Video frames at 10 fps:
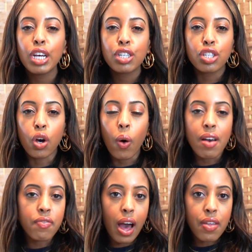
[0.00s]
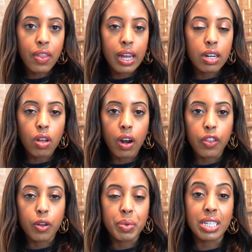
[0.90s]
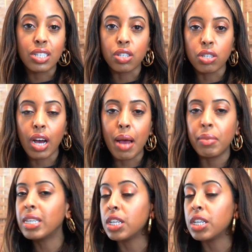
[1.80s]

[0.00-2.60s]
So I find that a lot of their pieces are timeless